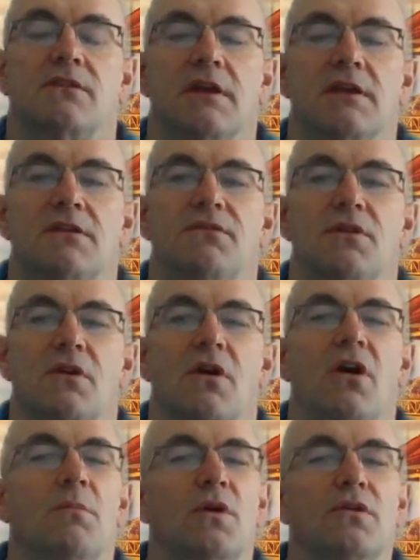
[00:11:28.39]
Like if you're
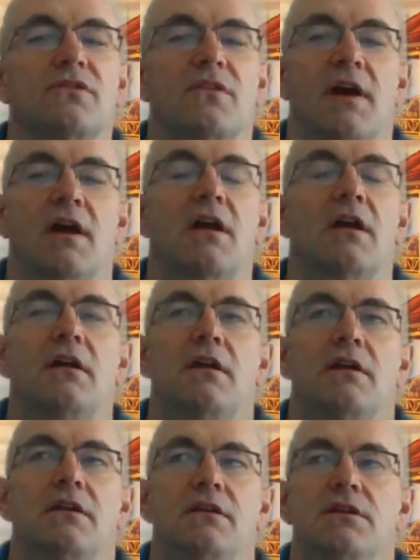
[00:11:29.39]
almost there,
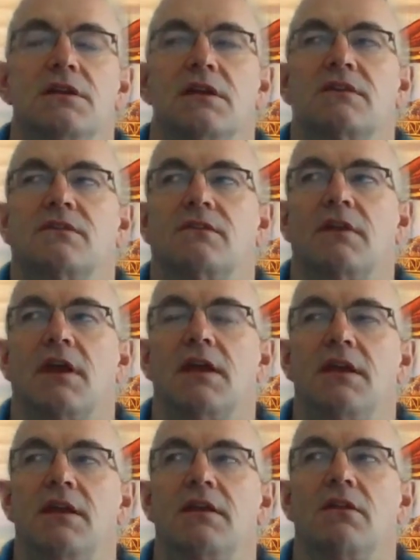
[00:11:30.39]
you just
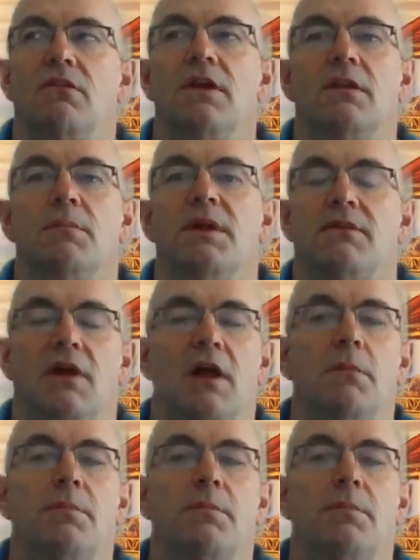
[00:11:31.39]
need a little bit of help.